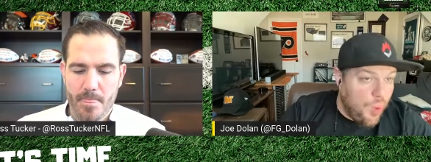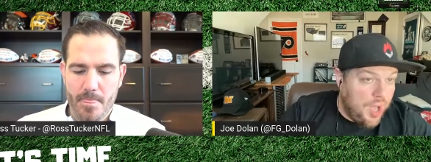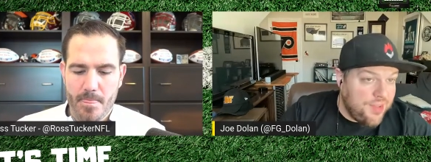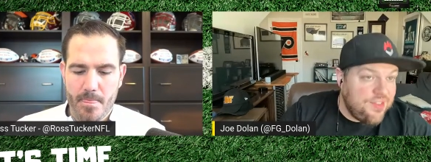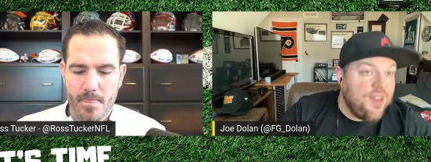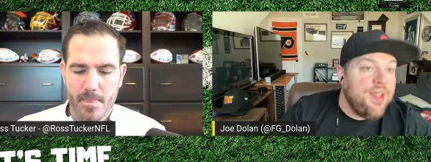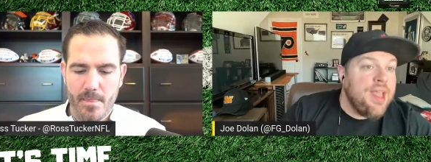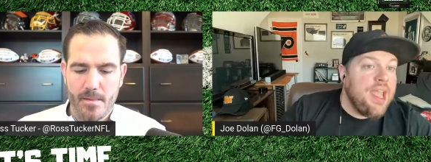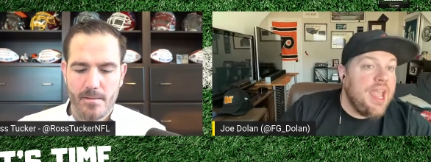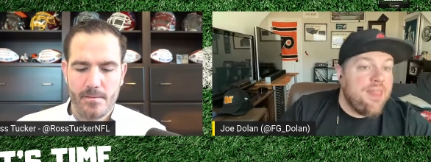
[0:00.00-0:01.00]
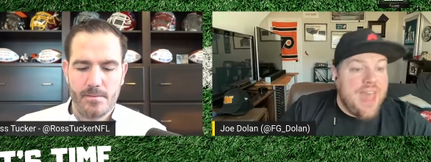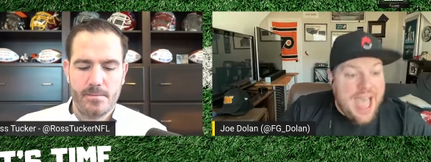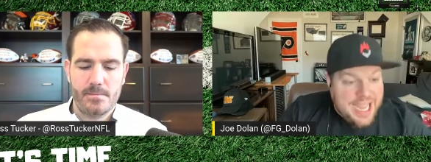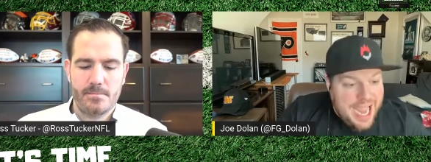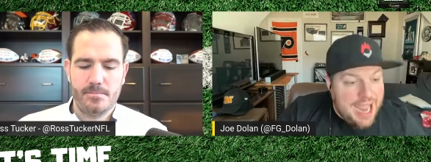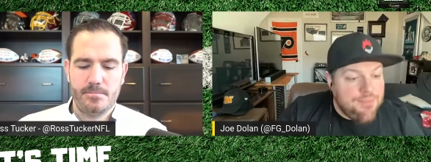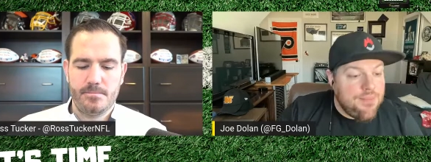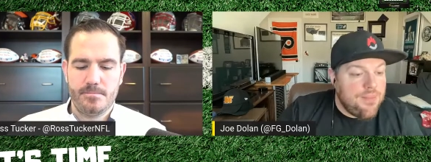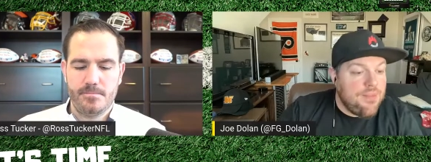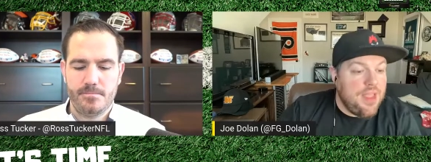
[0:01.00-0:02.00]
Speaker 1: was in that
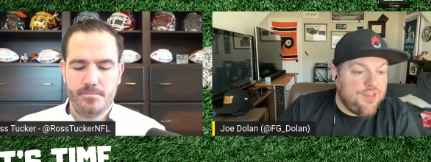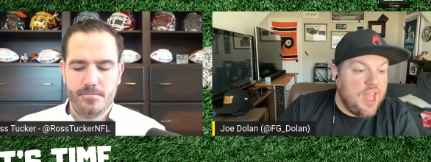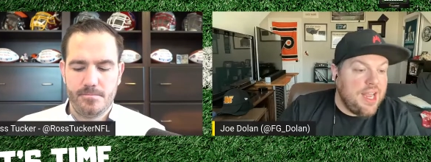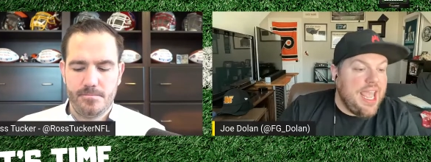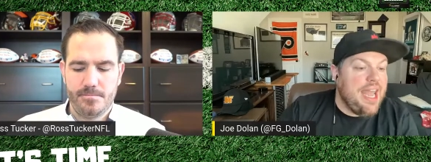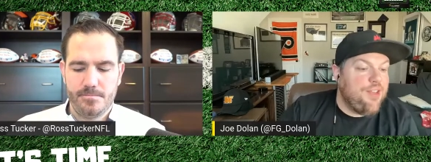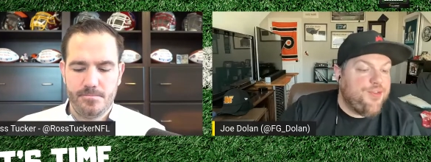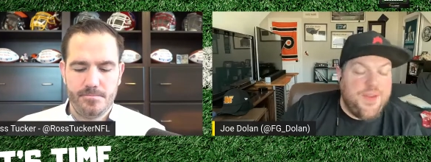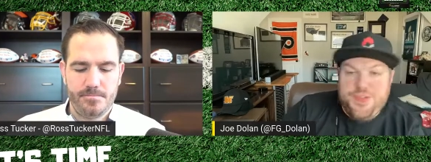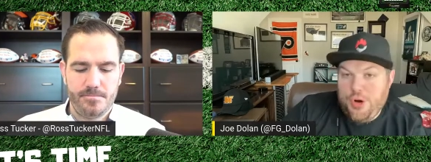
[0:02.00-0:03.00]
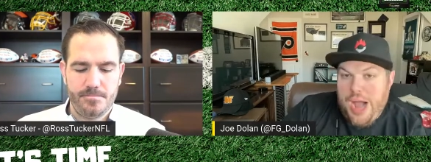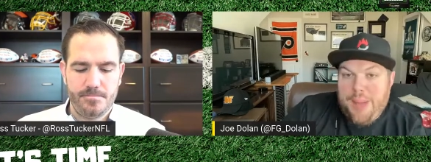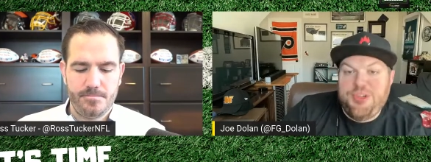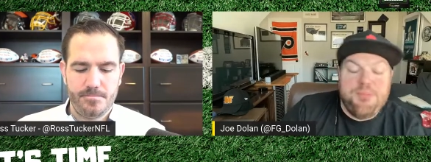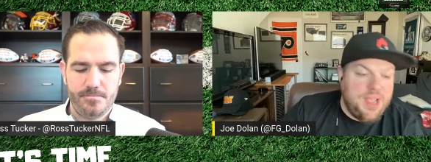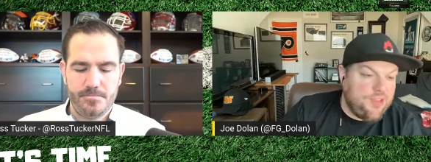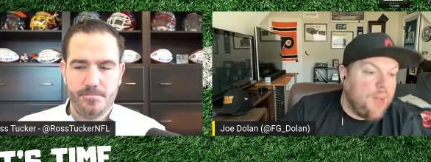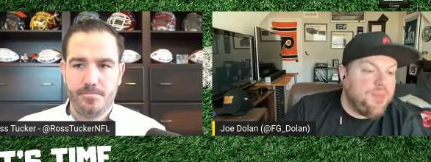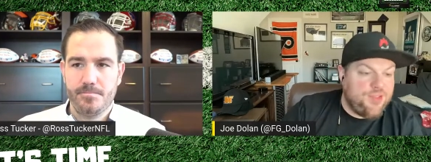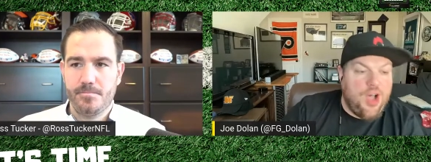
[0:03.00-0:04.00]
game is going to get his fifth-year option picked
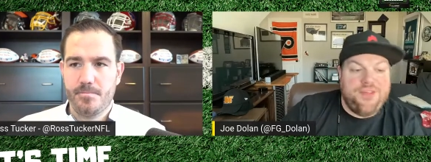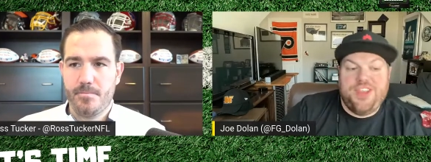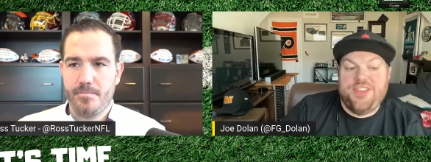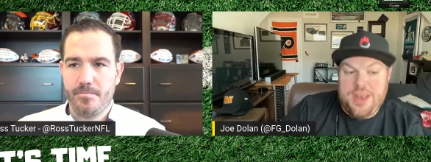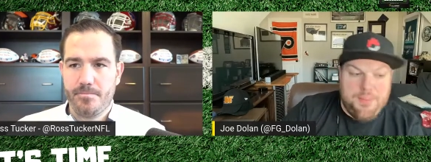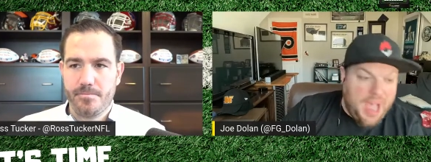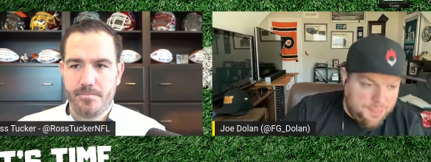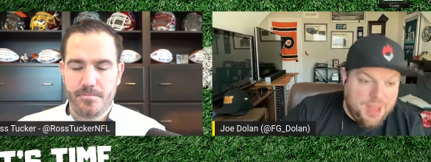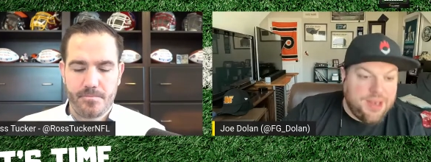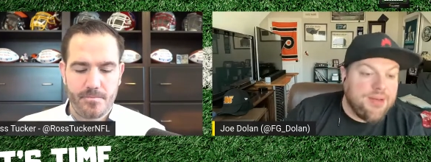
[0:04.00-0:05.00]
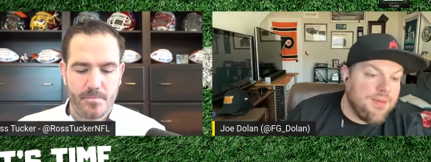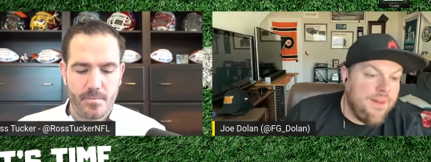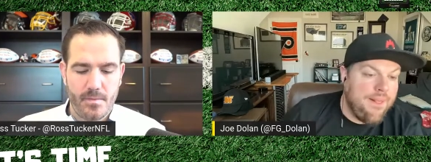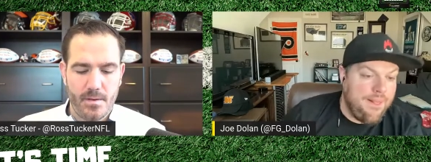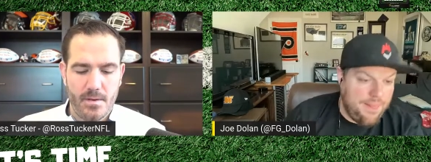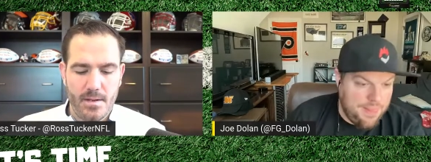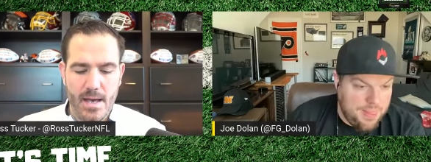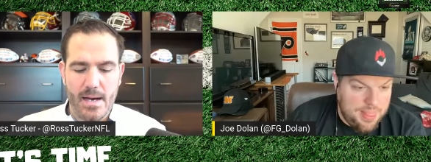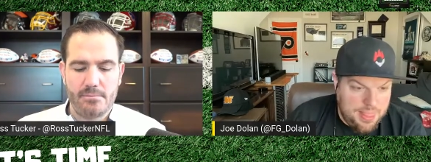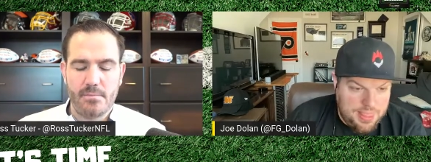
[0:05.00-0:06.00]
up this offseason, in my opinion.
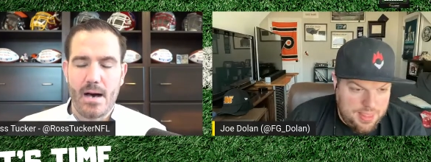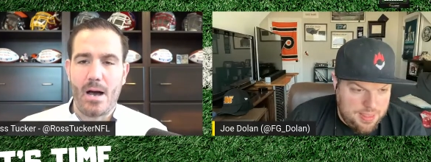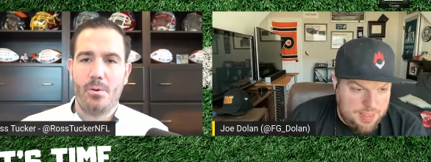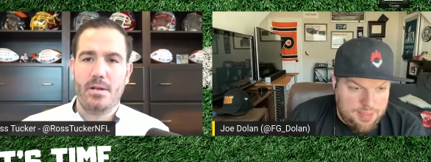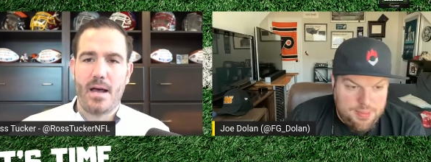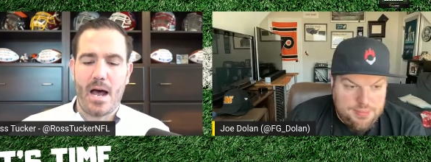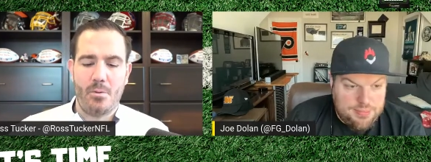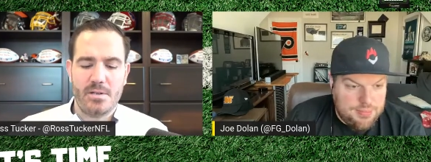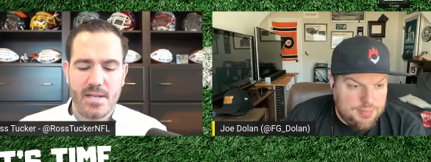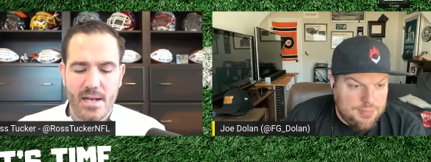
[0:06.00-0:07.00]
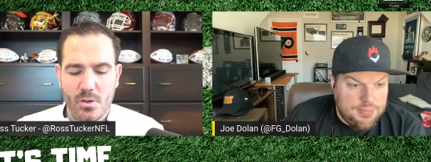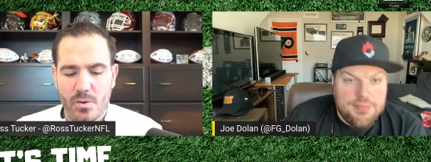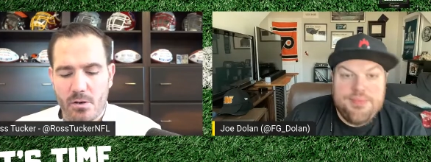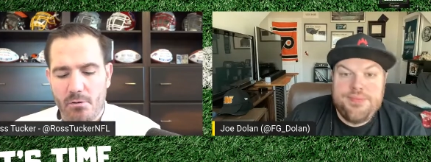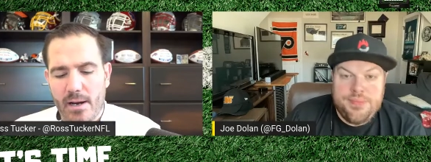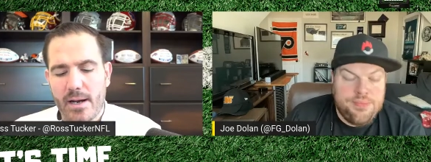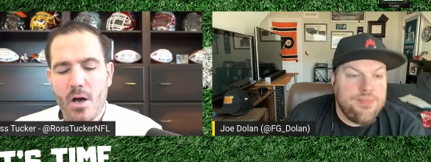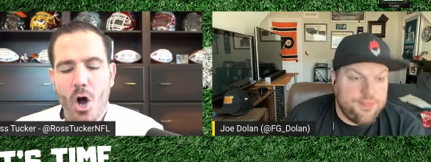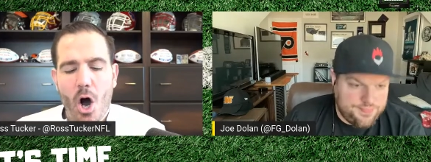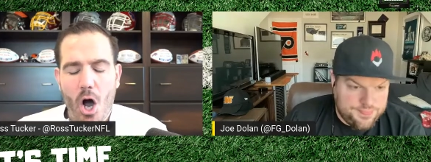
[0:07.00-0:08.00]
Speaker 2: Yeah, I would, I would tend to agree.
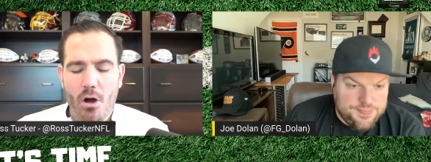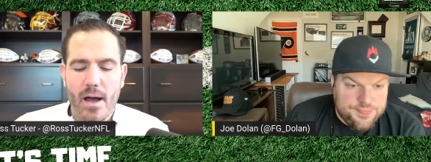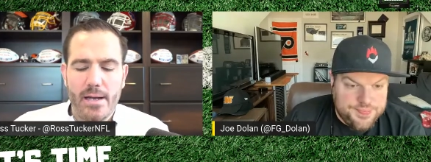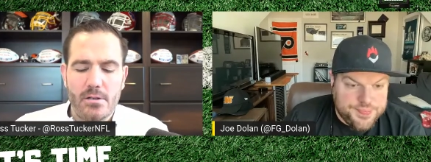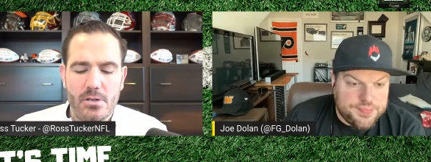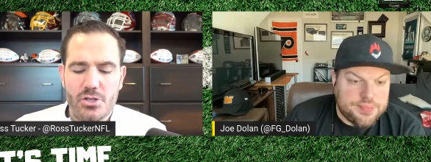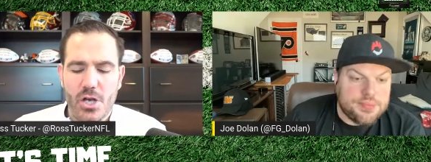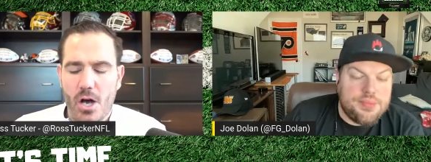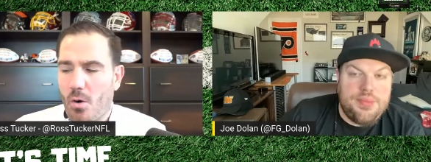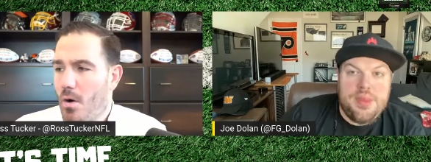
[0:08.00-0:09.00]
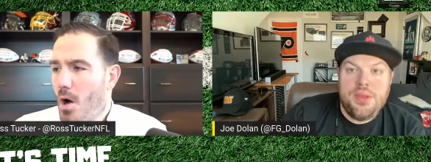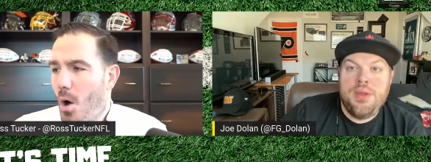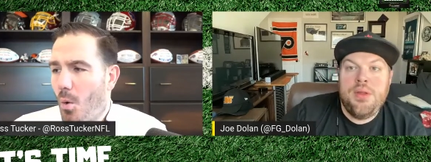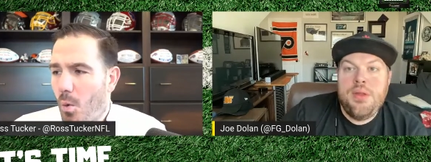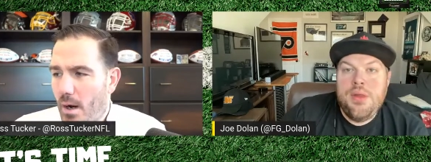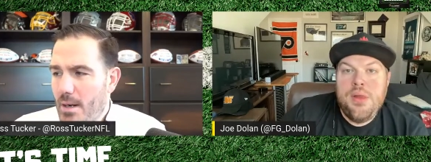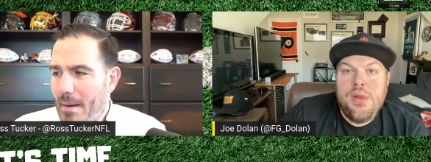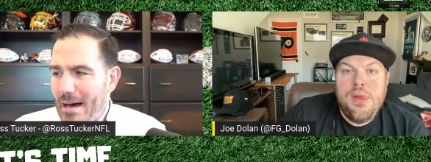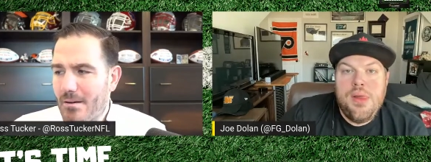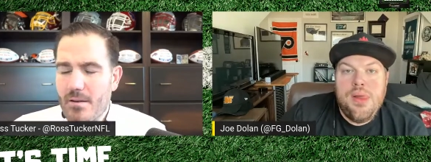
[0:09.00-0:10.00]
All right, Joe, what
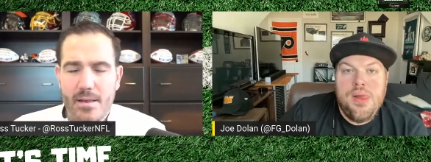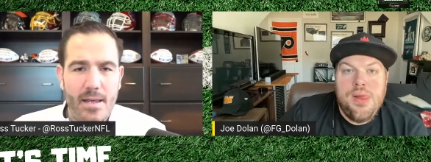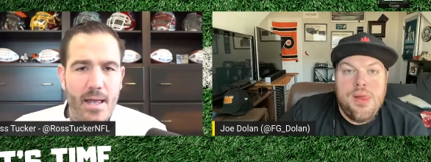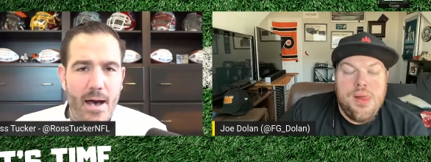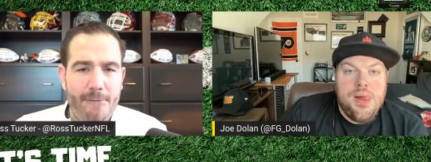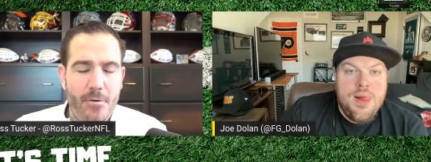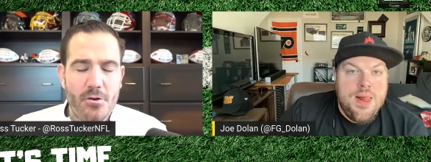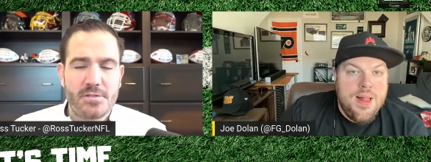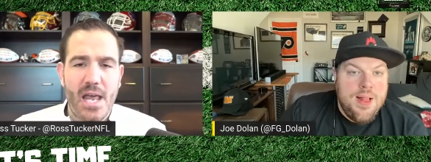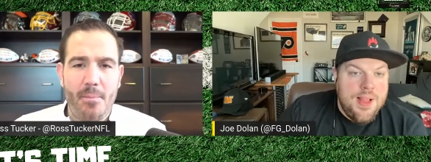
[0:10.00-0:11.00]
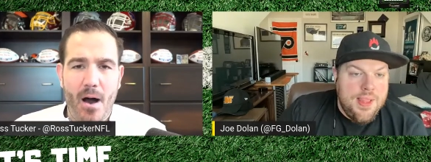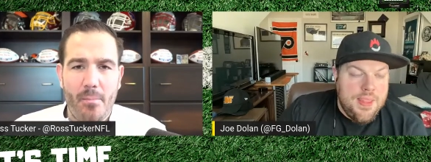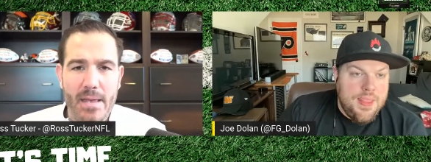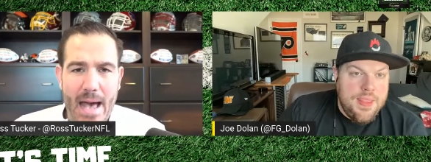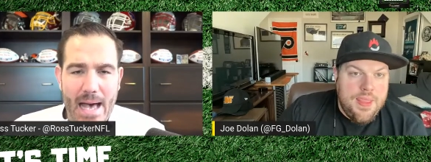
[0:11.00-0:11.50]
about the uh, first game I'll be